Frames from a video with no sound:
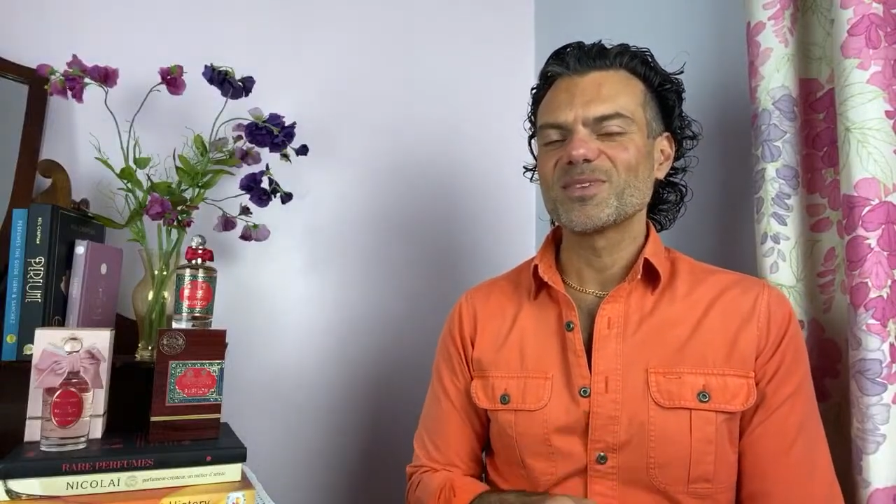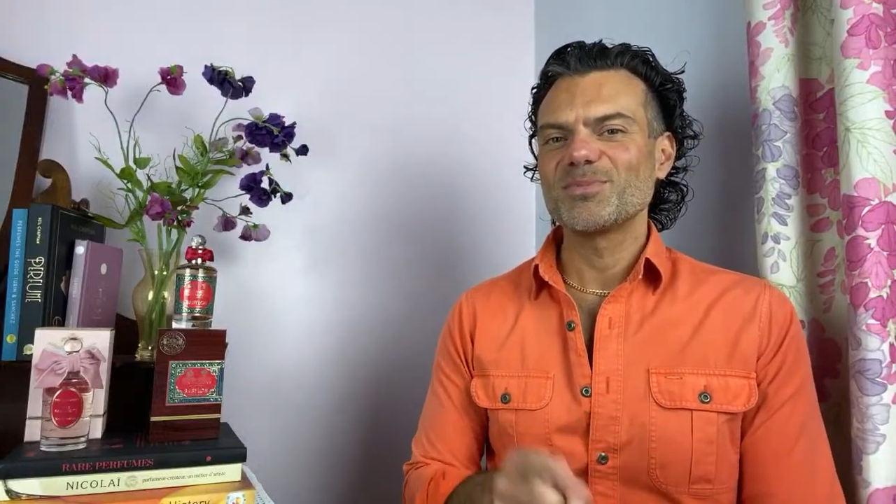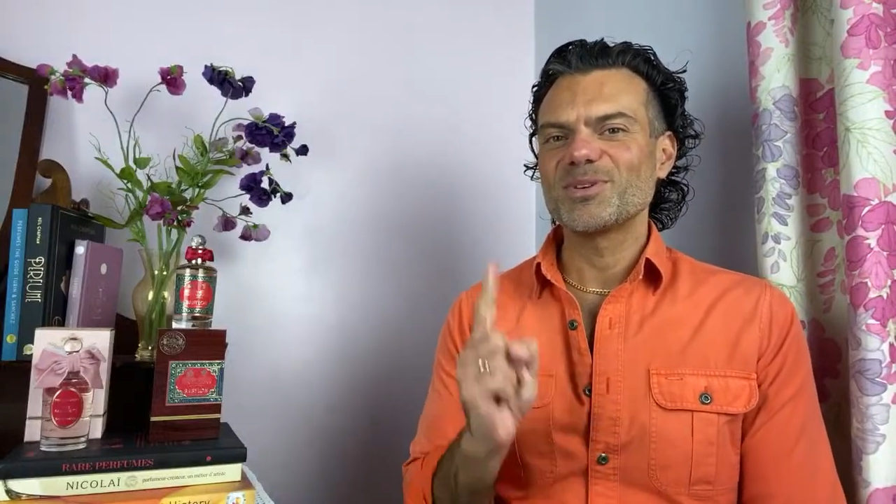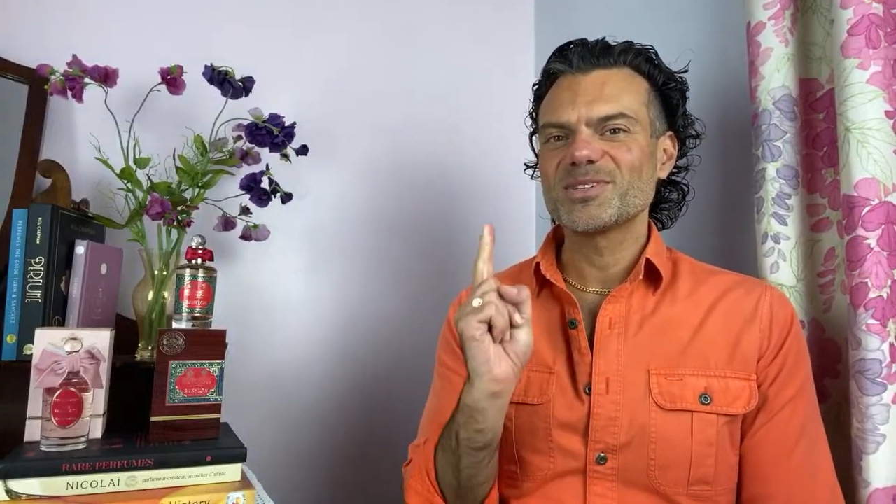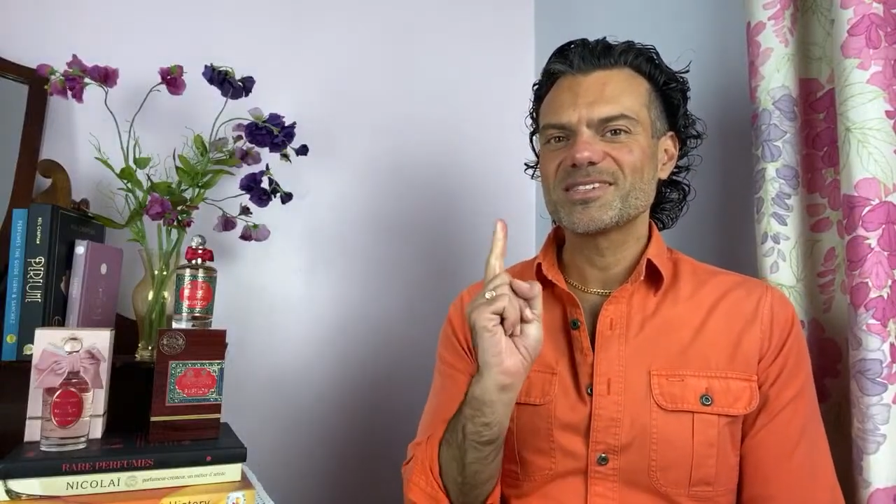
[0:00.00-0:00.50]

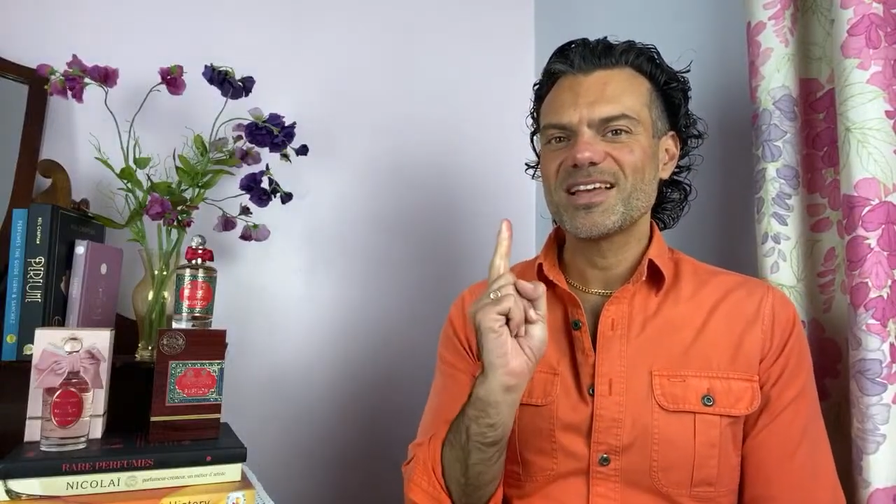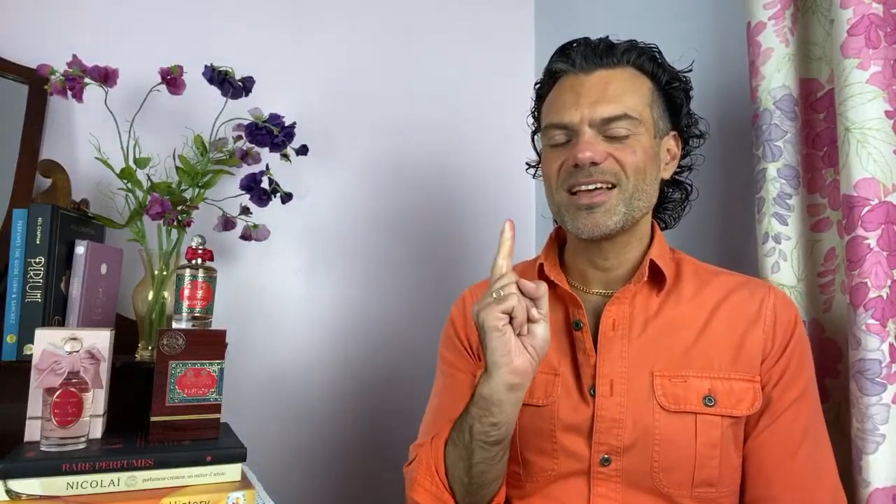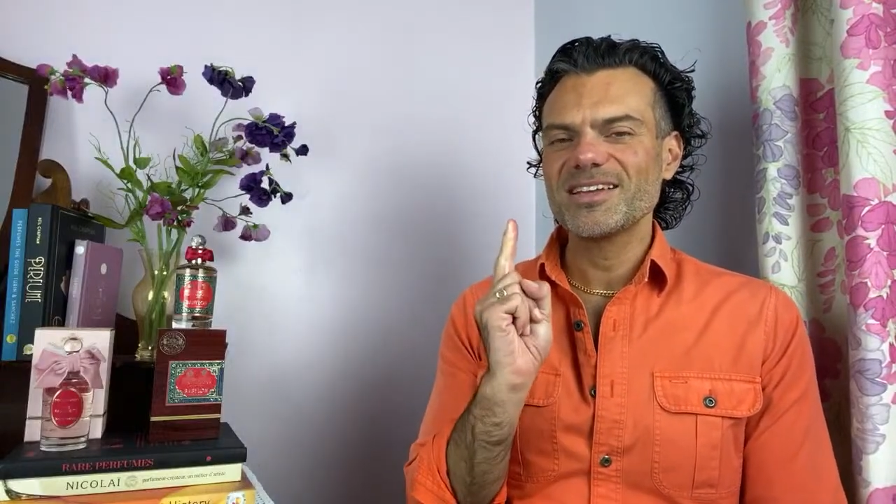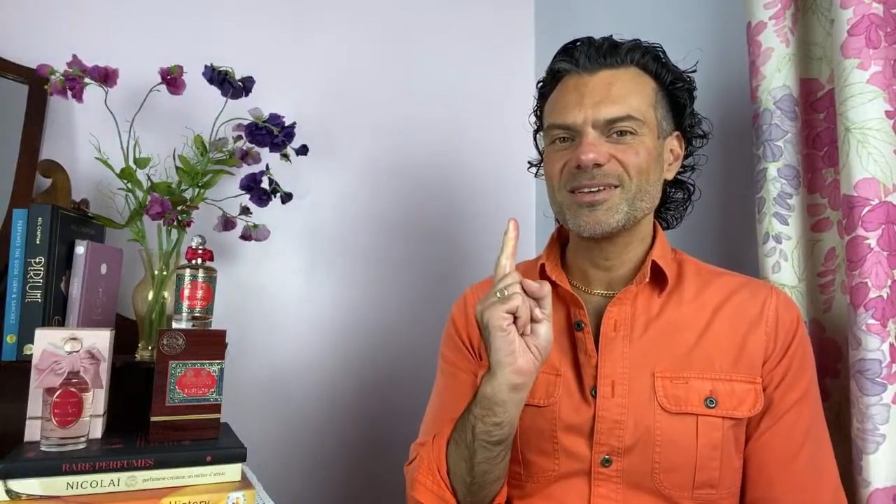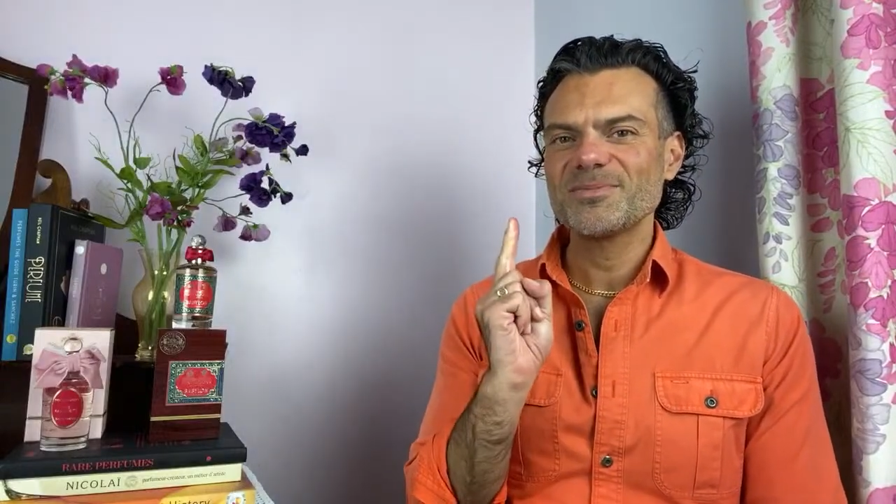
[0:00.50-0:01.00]
because
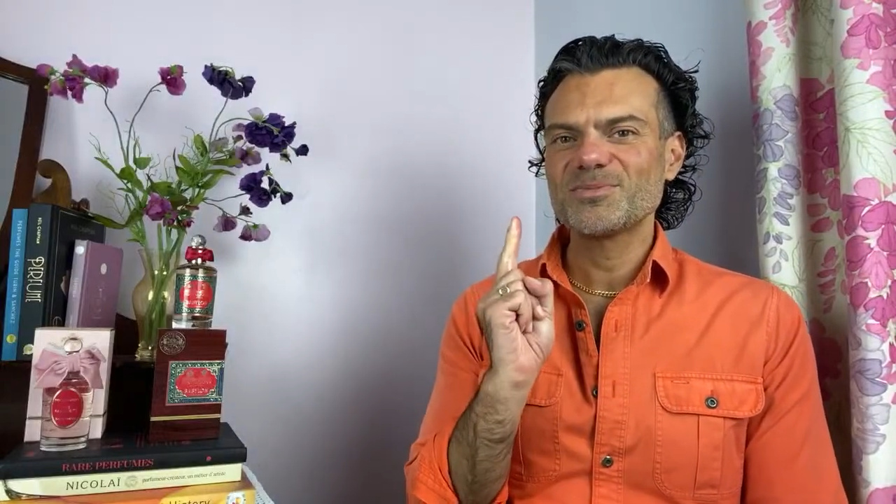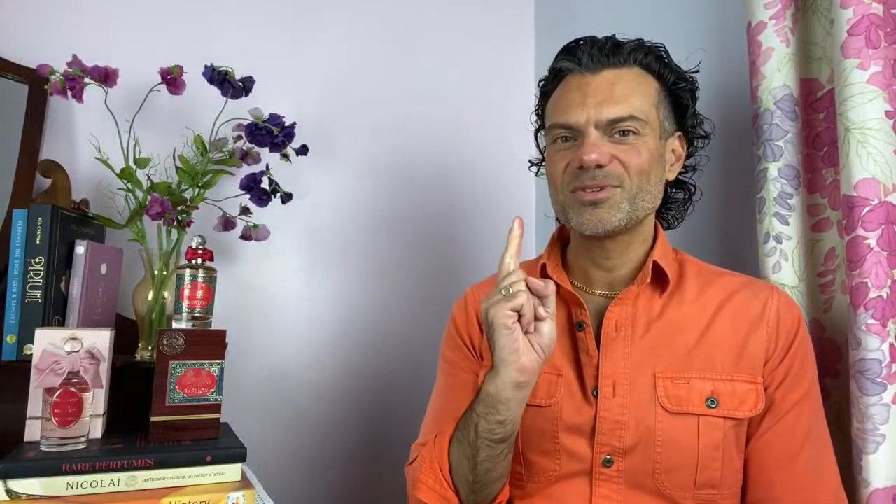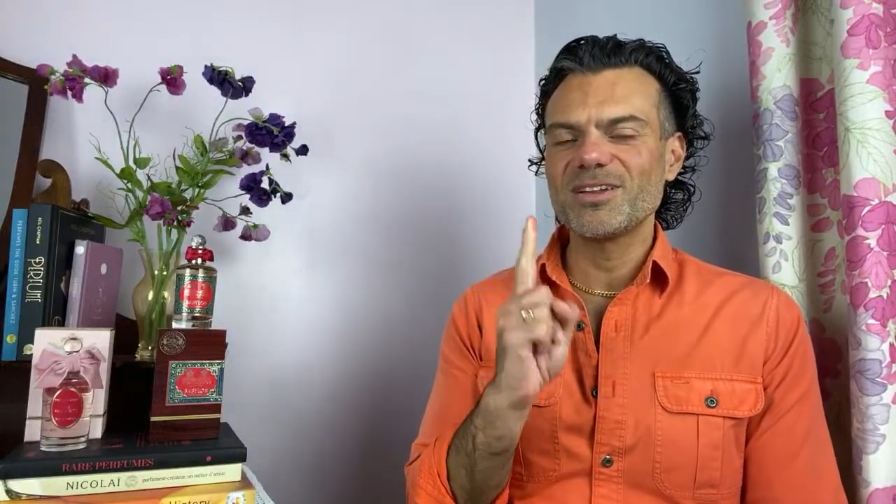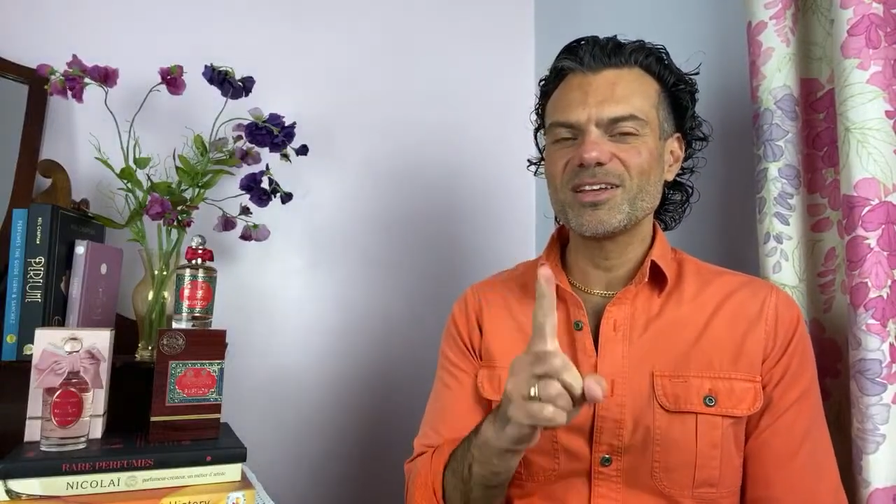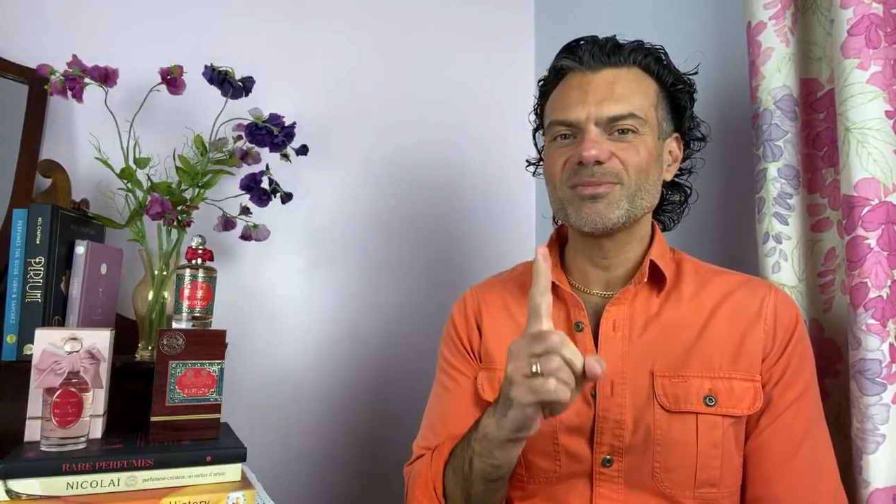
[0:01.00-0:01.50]
I am
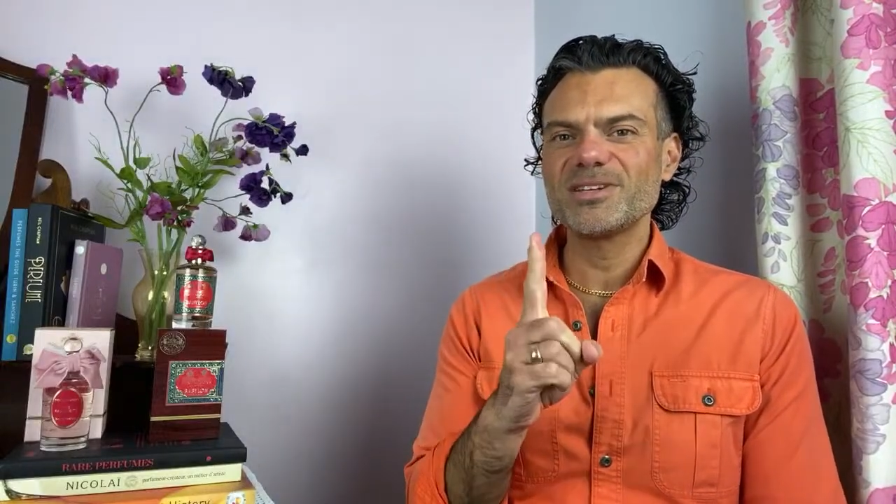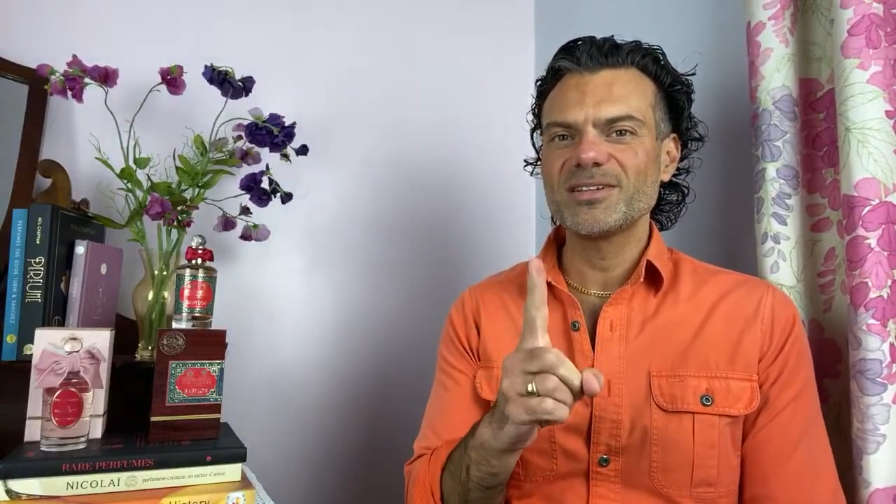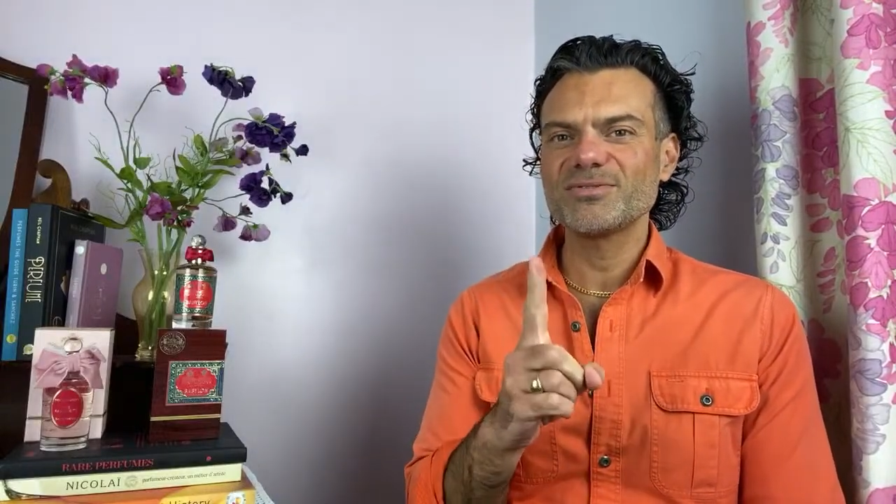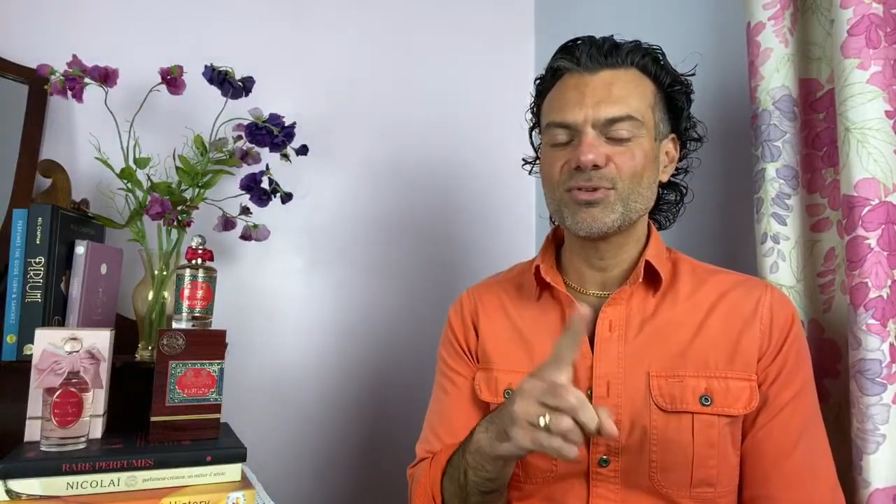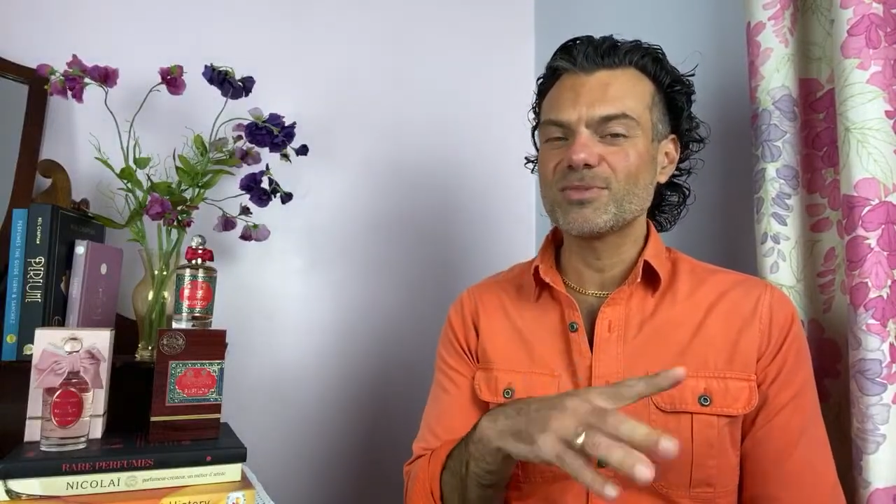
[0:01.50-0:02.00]
reliably
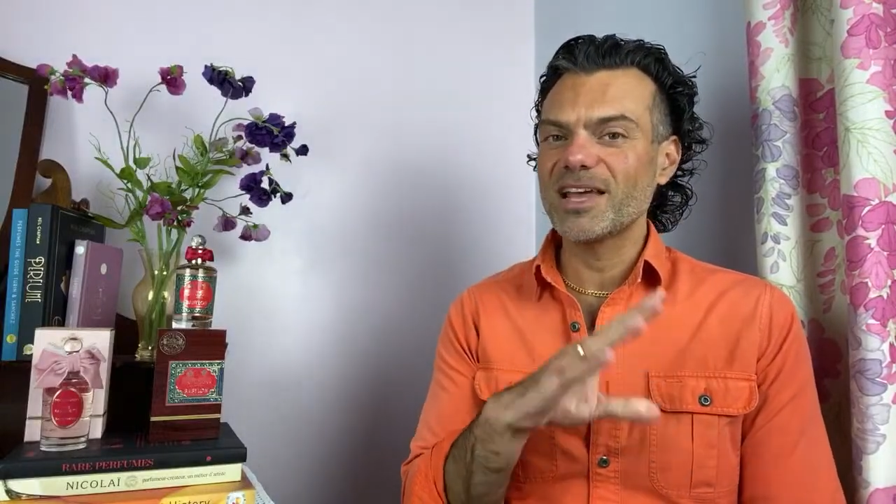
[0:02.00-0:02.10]
informed.